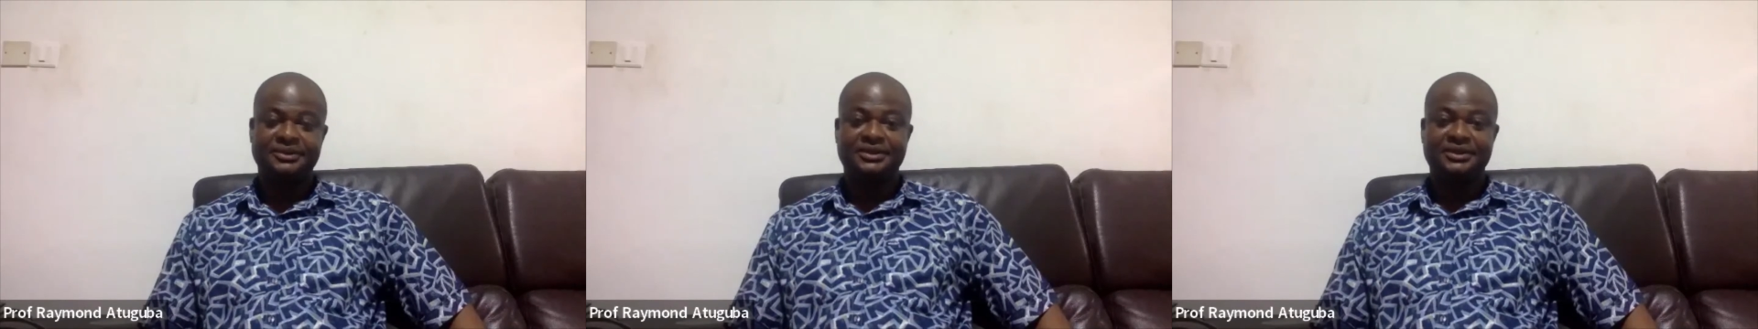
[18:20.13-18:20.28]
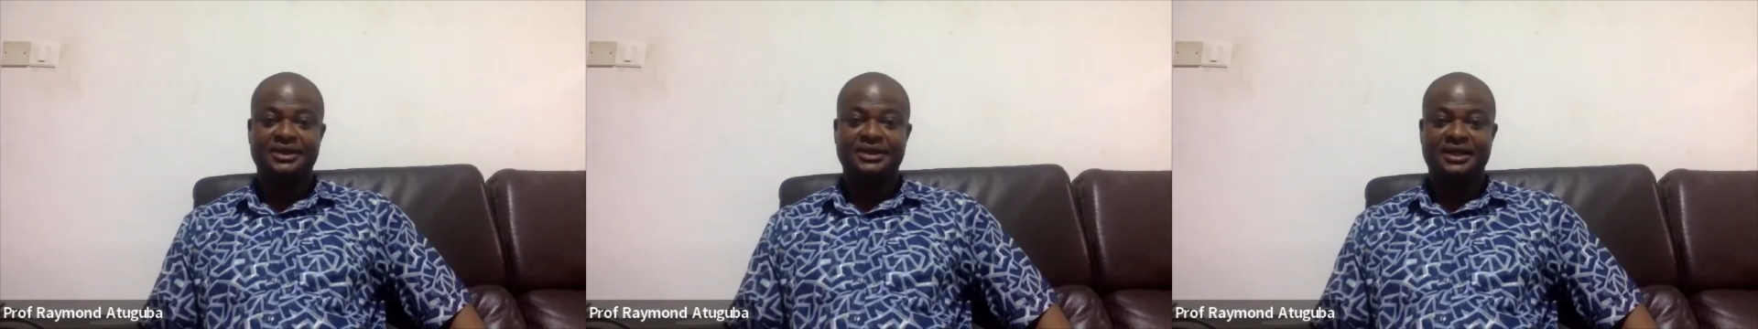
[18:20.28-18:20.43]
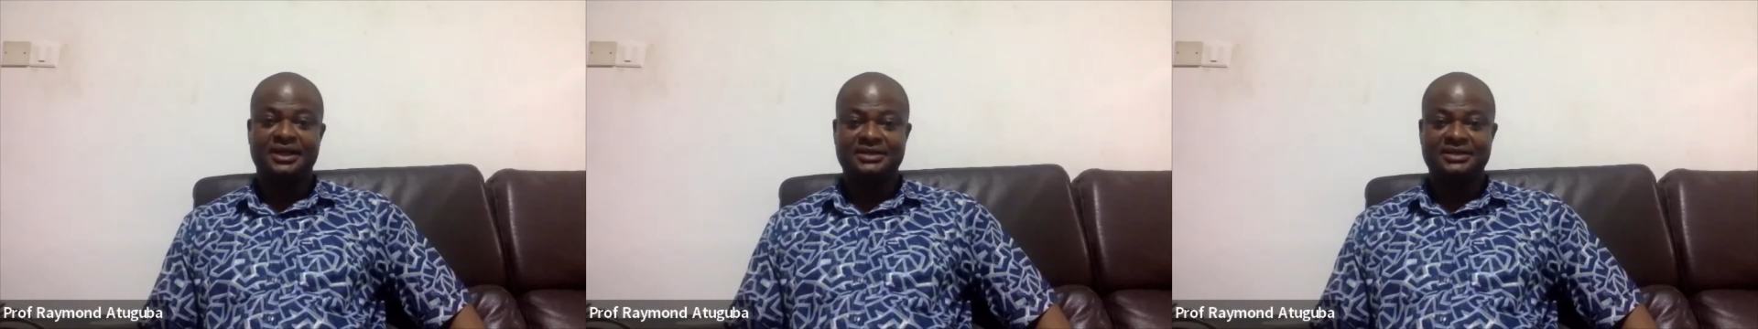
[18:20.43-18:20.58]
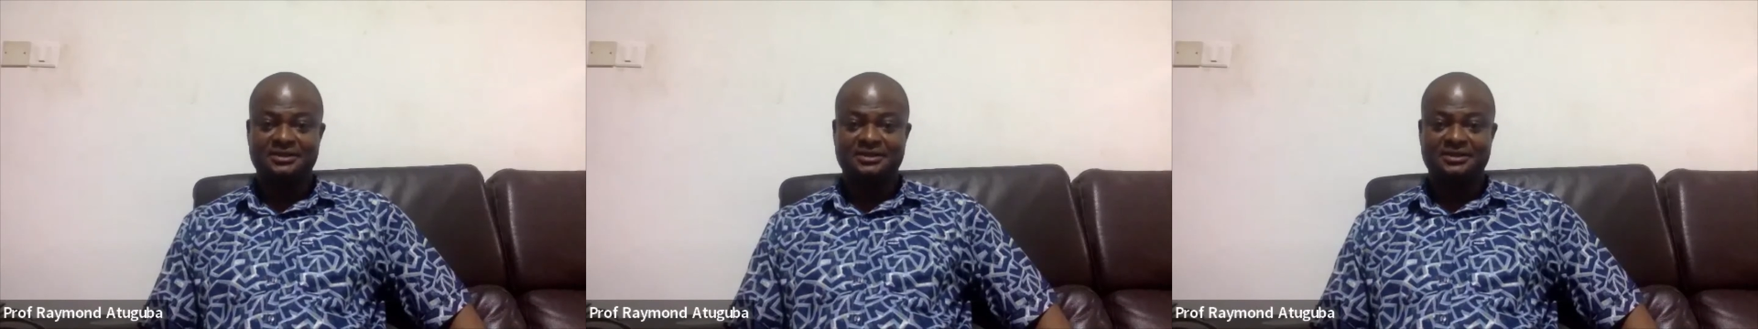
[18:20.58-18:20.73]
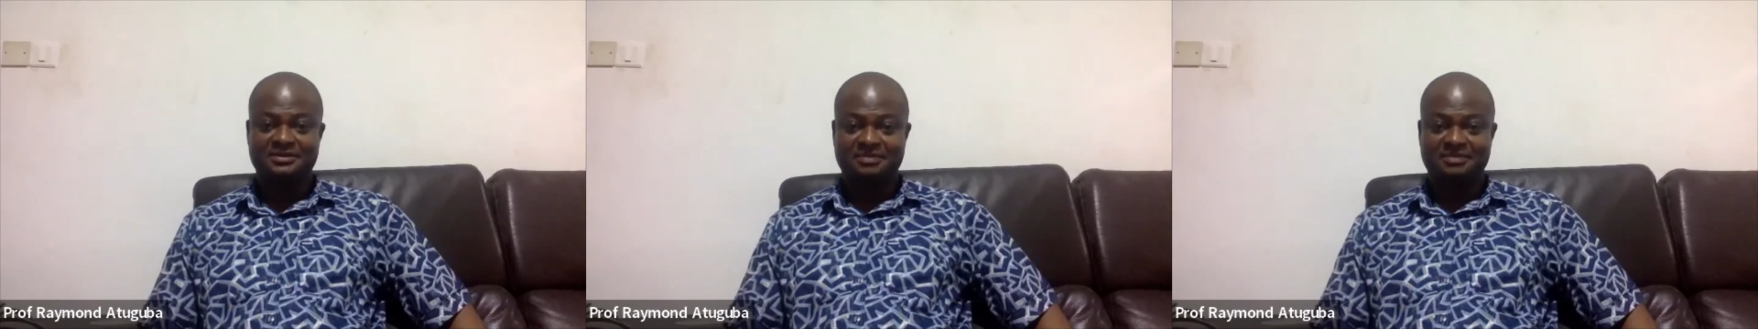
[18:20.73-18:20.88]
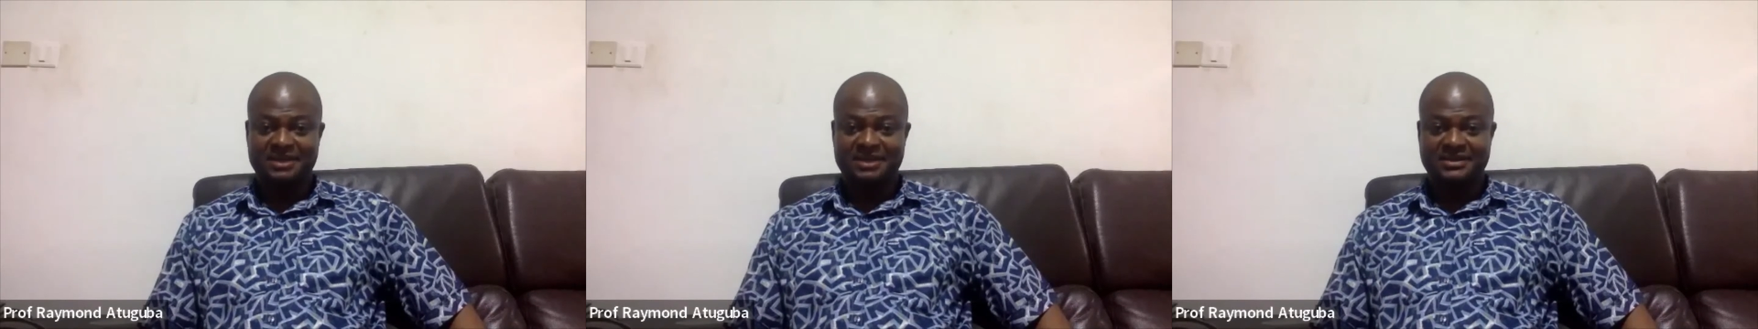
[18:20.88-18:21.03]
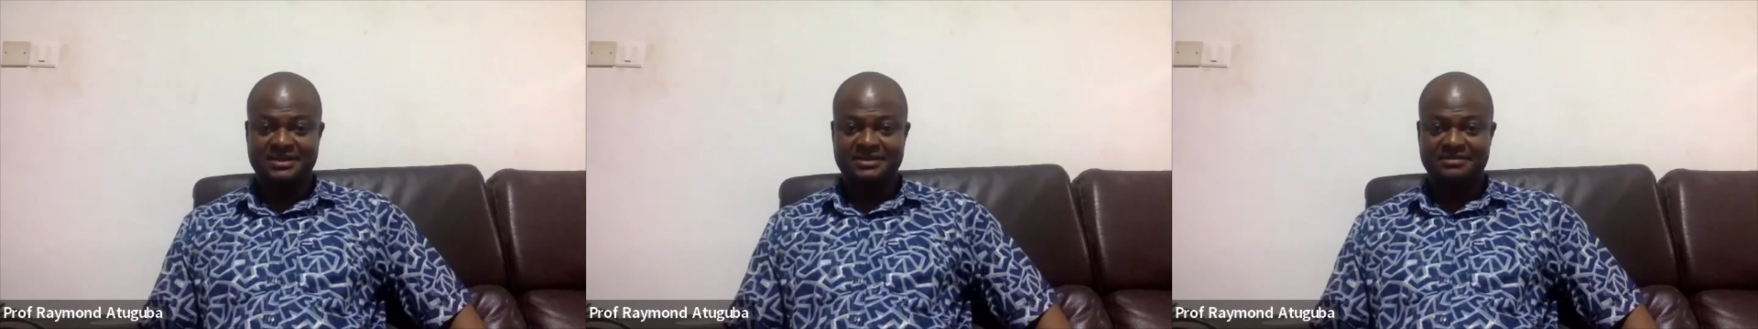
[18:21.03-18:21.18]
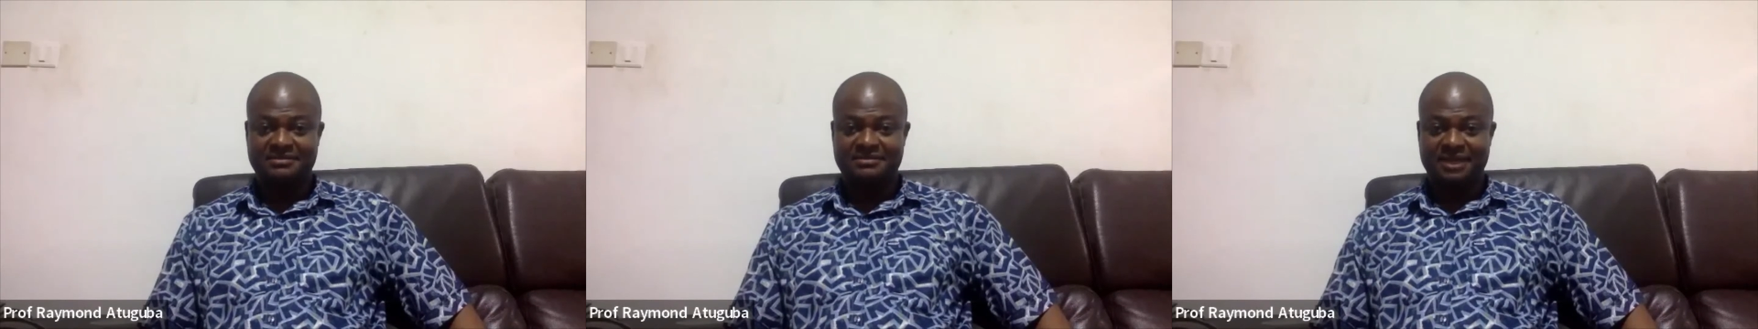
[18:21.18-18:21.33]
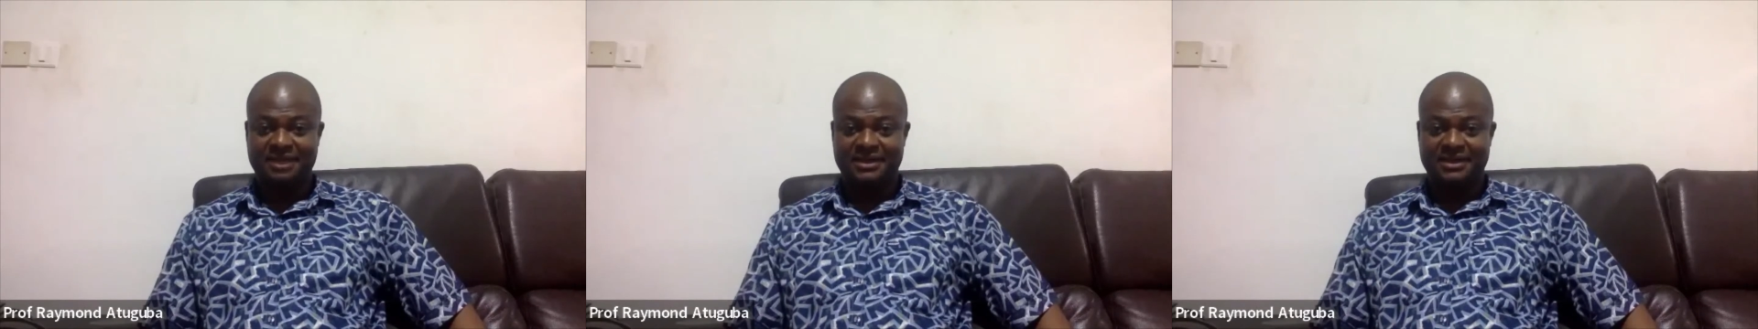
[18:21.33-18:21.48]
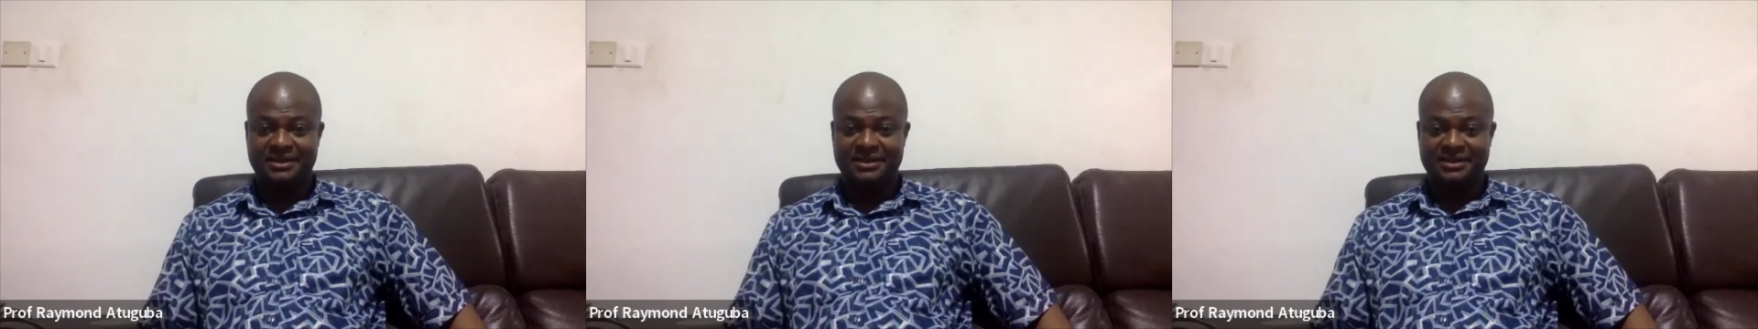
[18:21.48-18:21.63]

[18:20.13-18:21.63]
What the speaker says: As I was passing by,